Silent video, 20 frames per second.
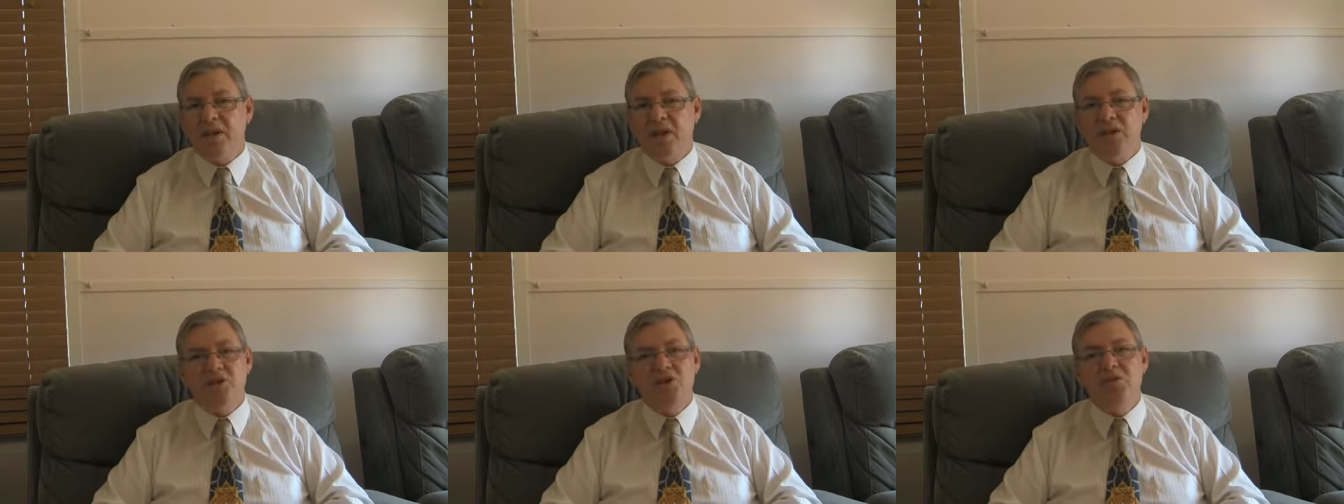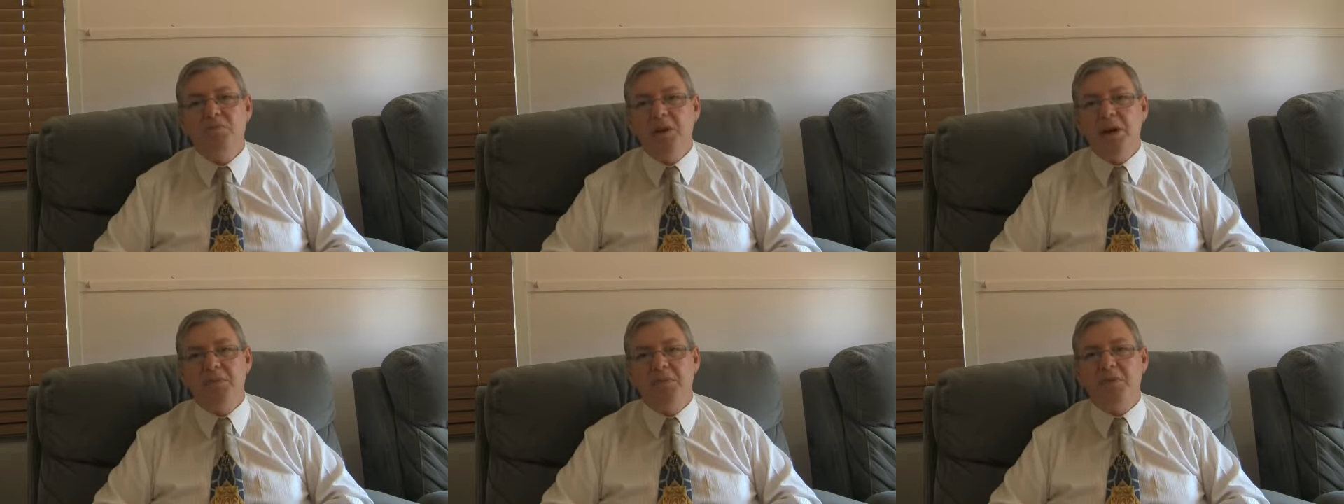And
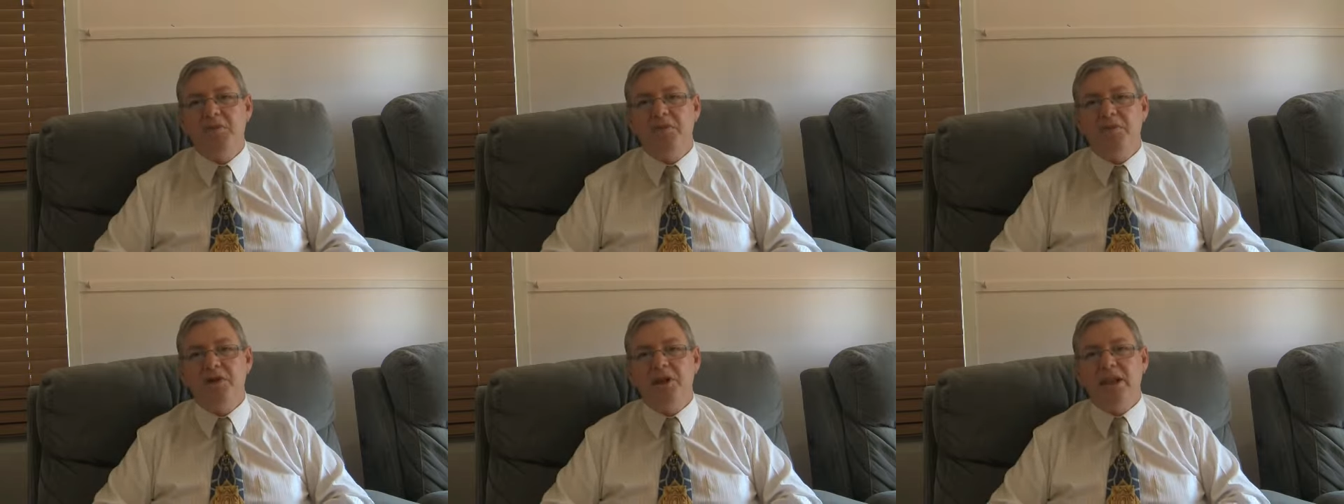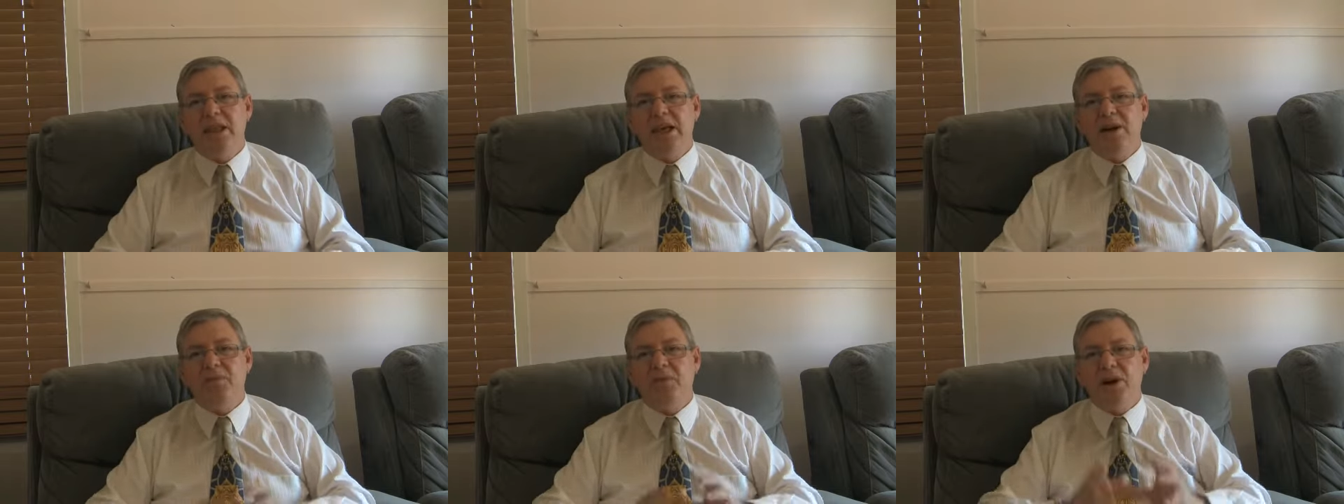you may be
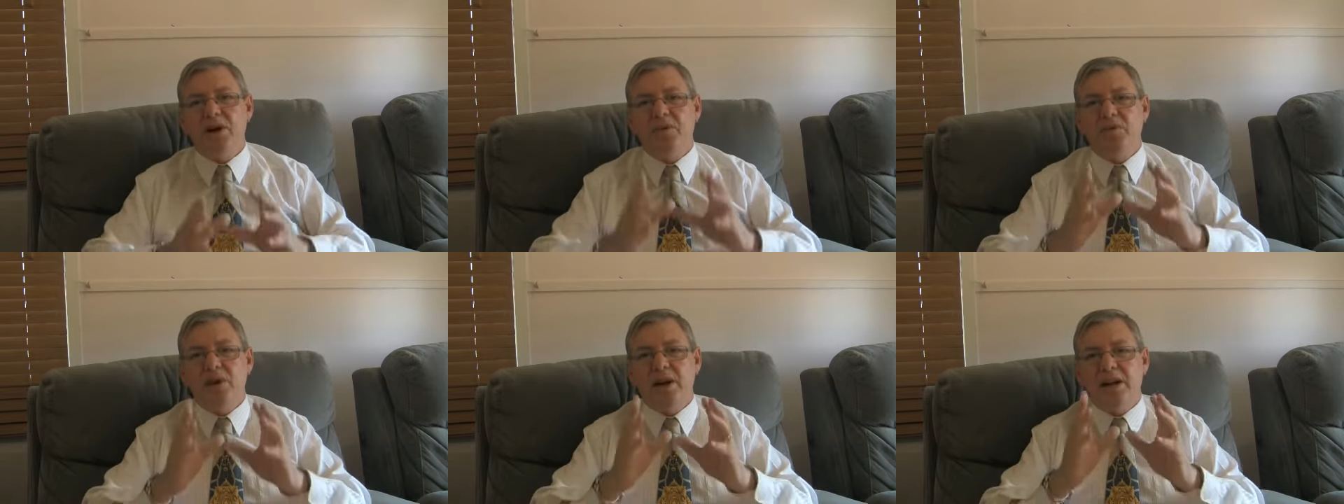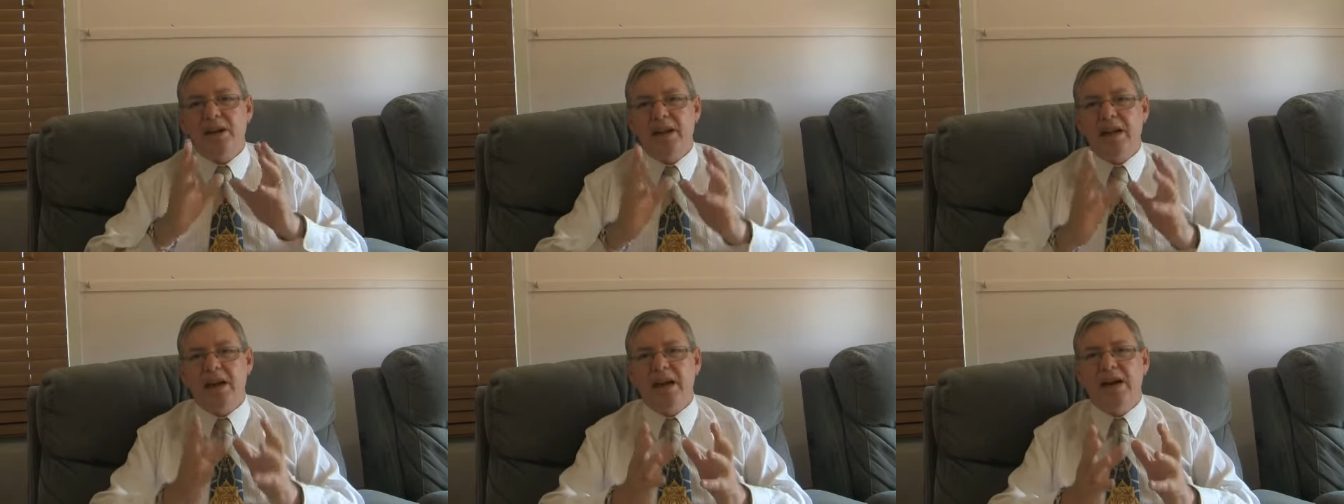feeling that way
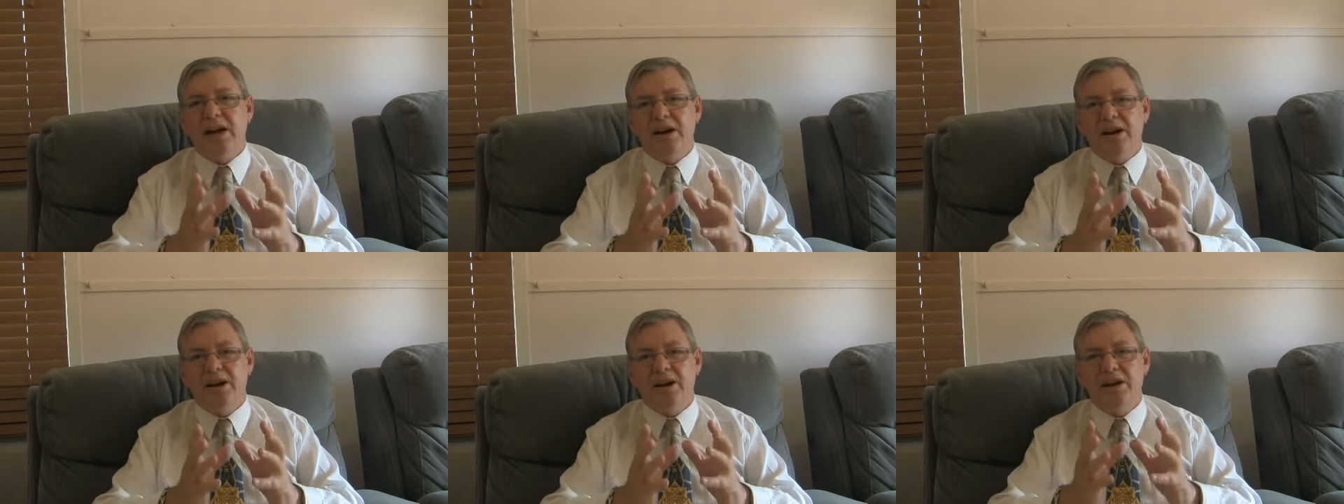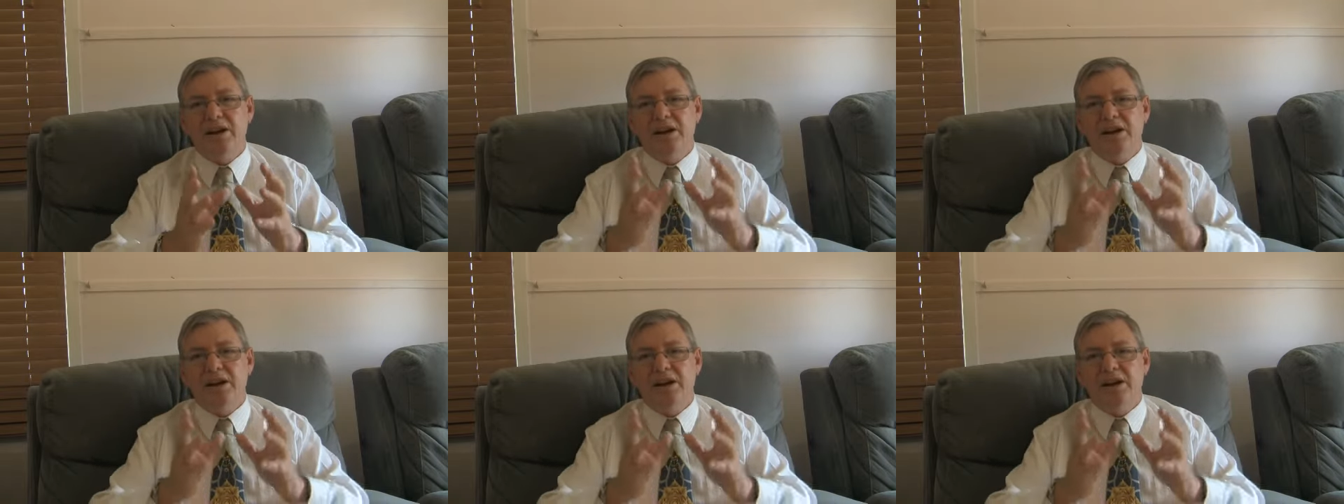right now.